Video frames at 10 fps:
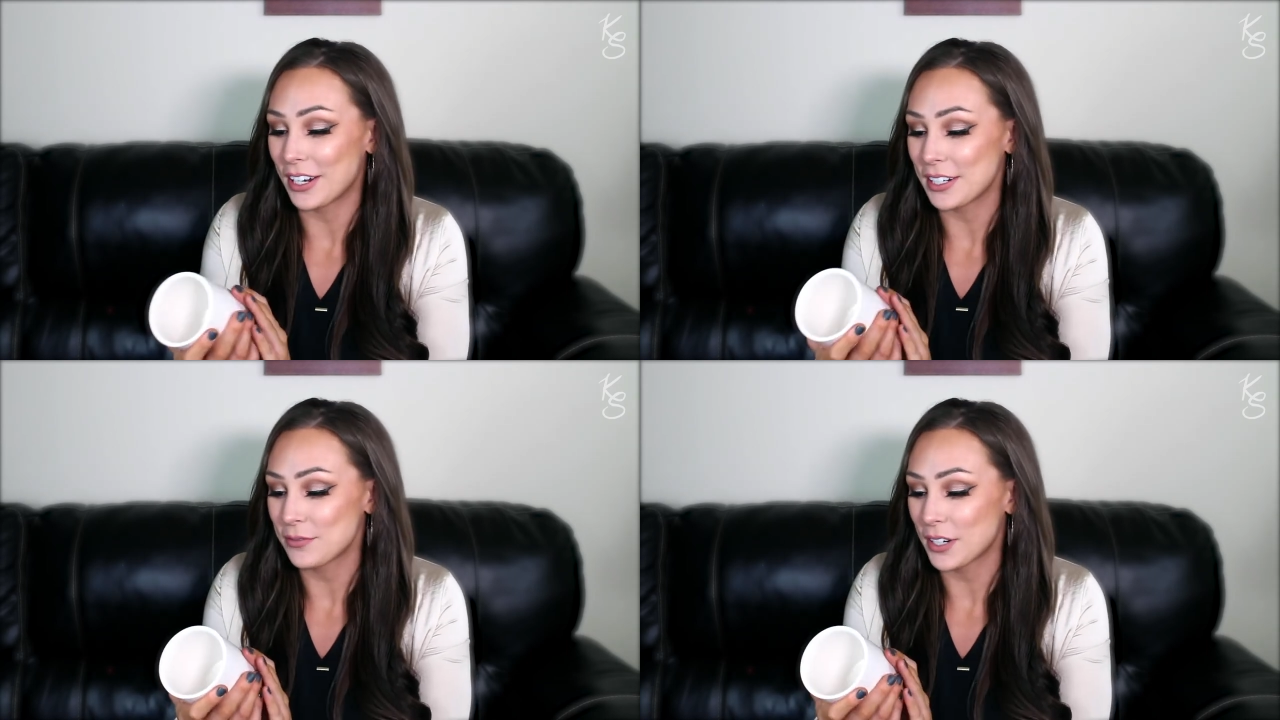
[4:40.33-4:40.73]

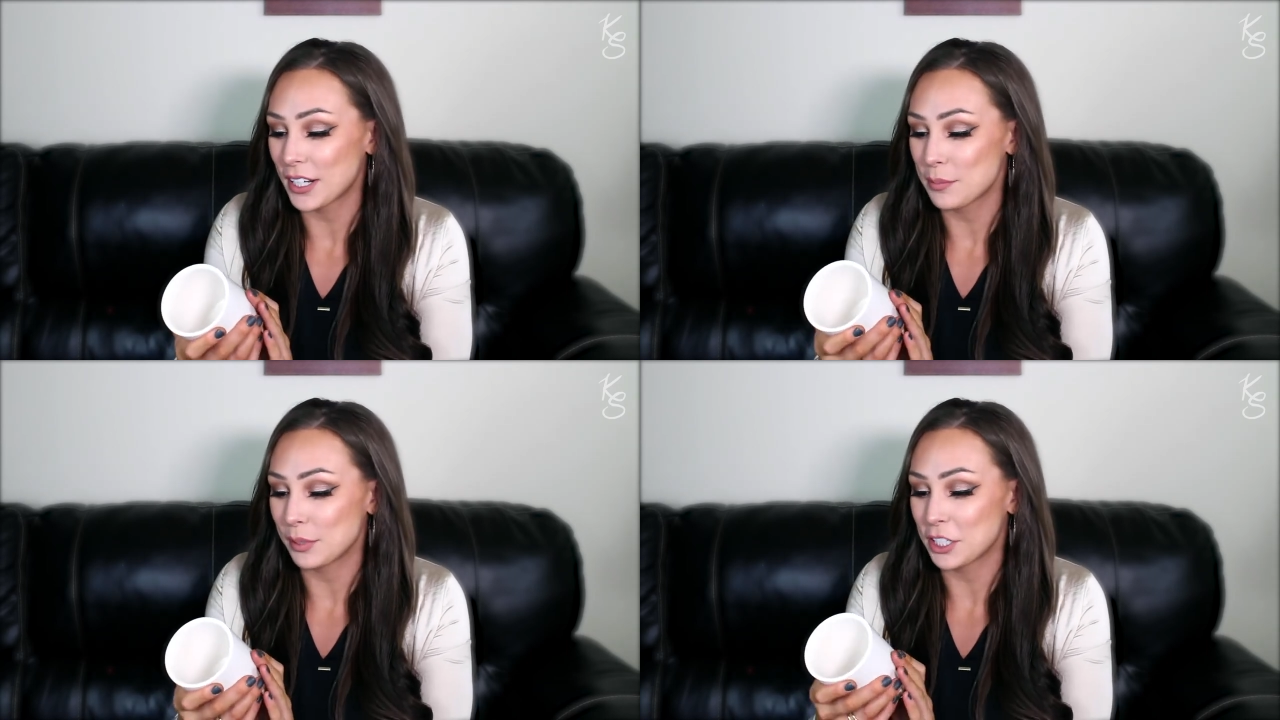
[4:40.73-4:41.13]
I didn't want to
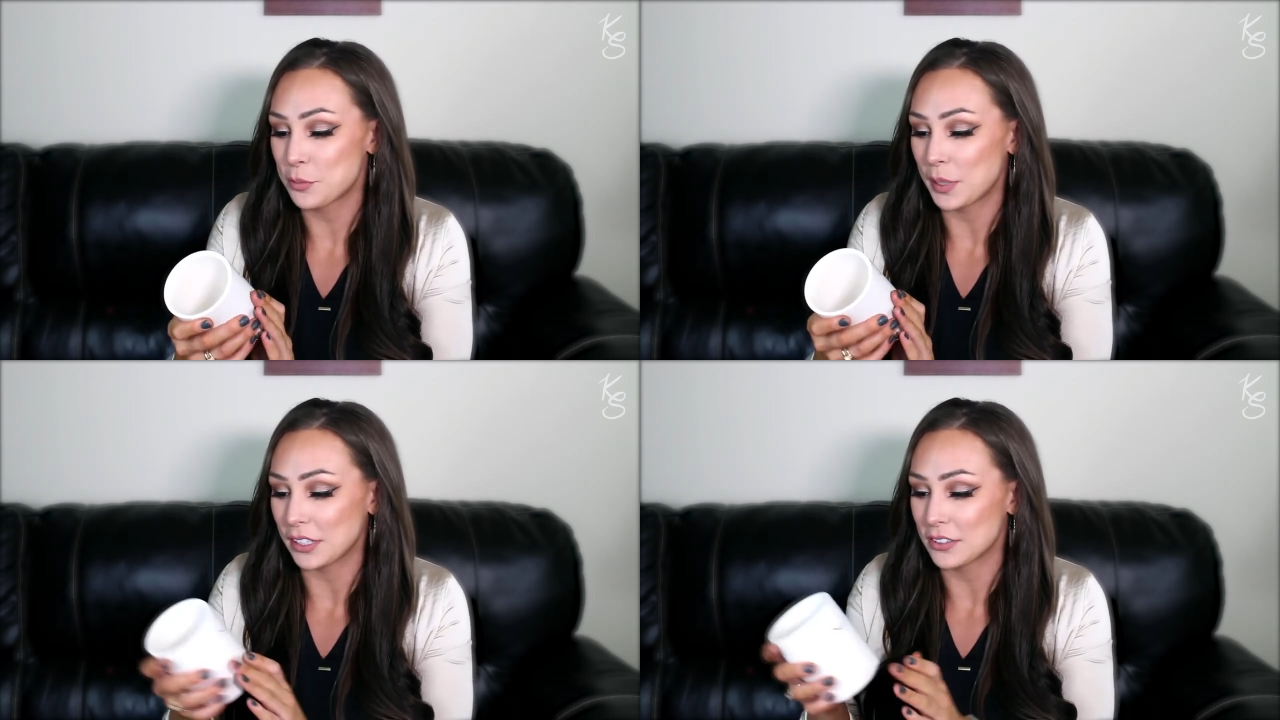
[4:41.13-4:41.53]
get
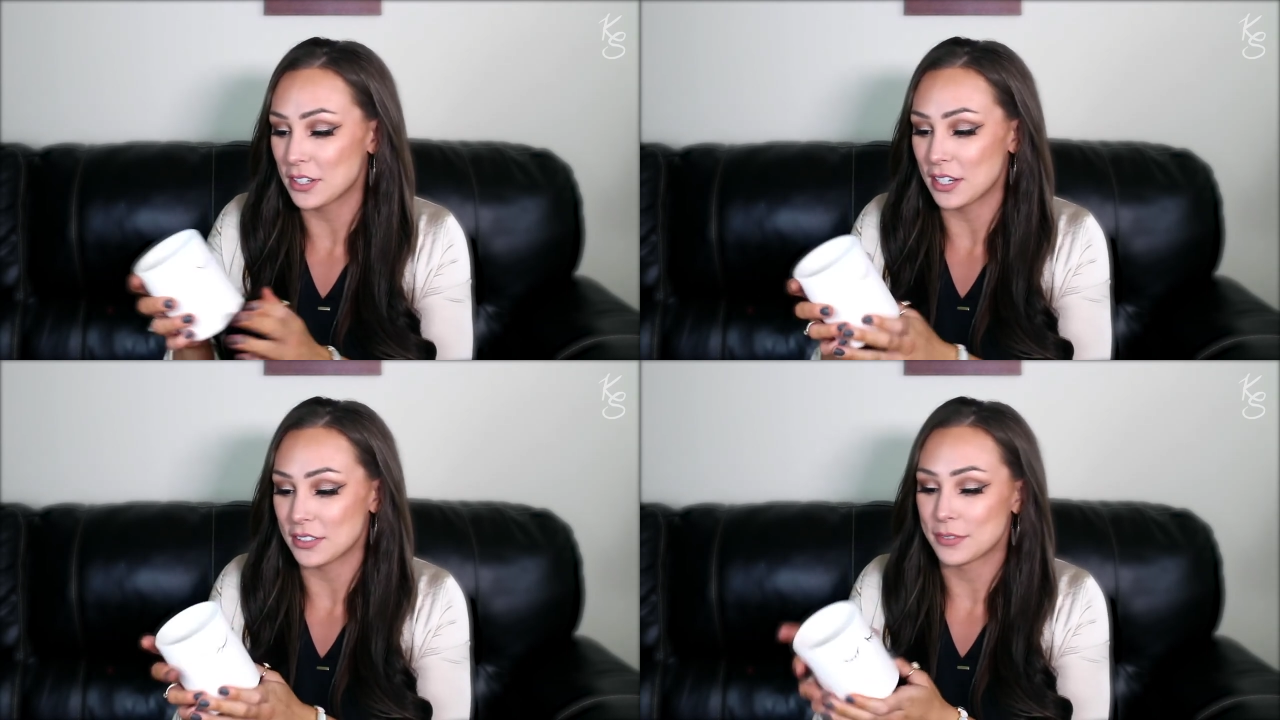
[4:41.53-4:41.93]
blush pink. So
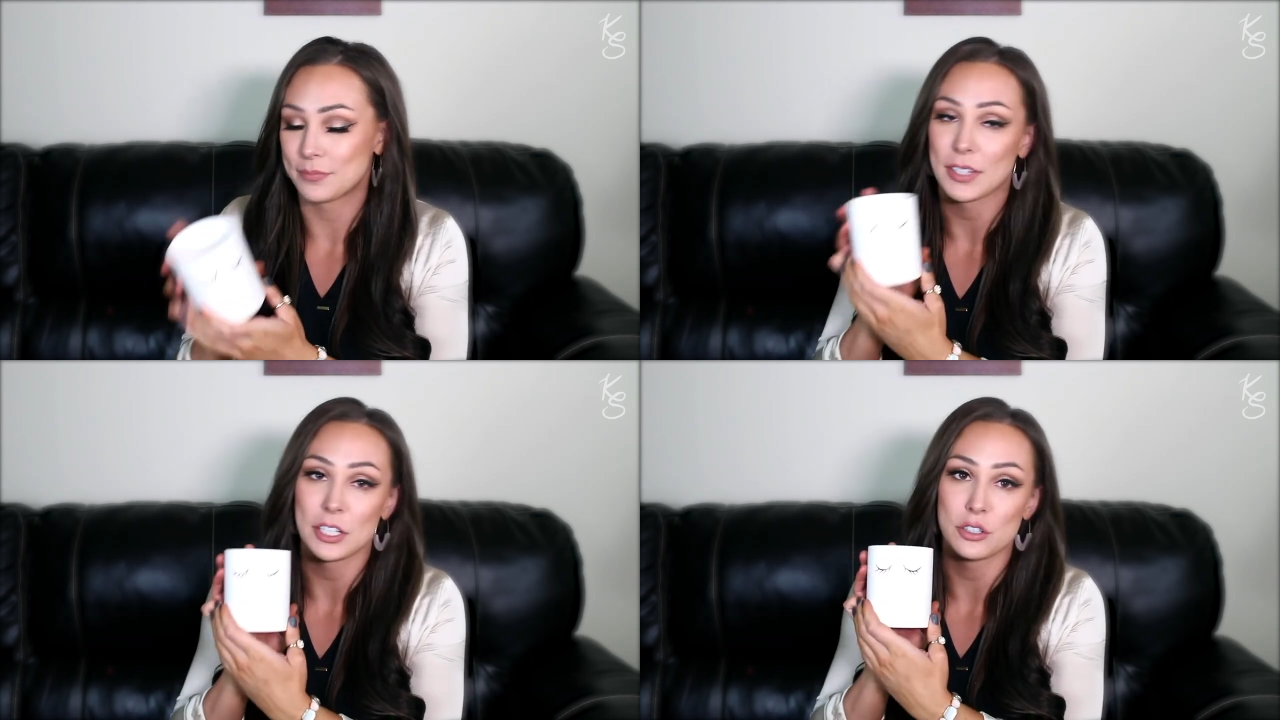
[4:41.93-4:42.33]
yes,
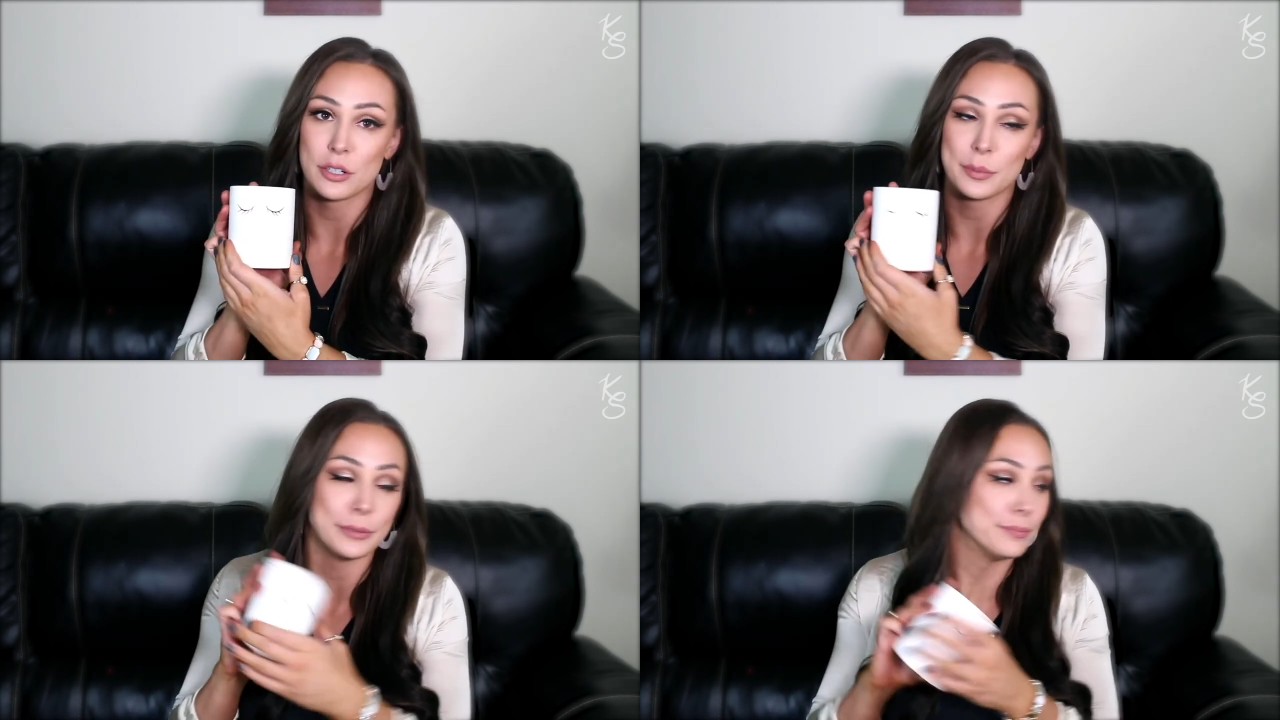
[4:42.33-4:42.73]

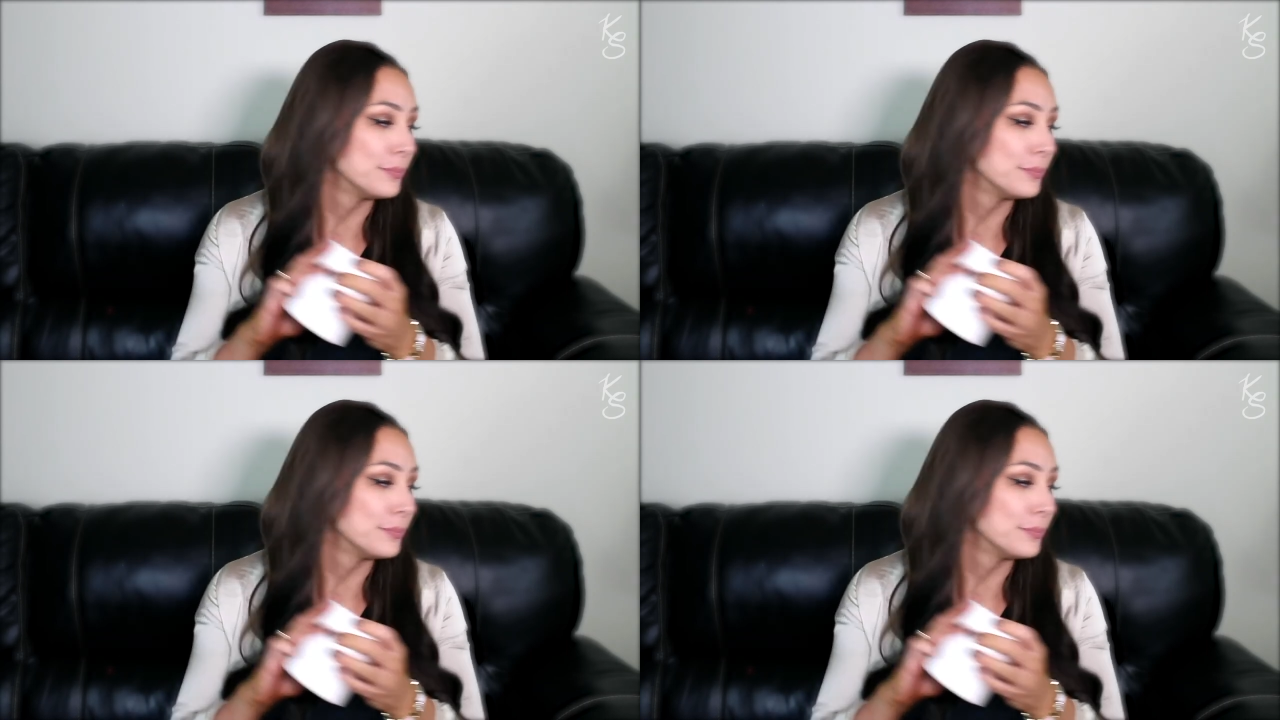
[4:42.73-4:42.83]
adorable.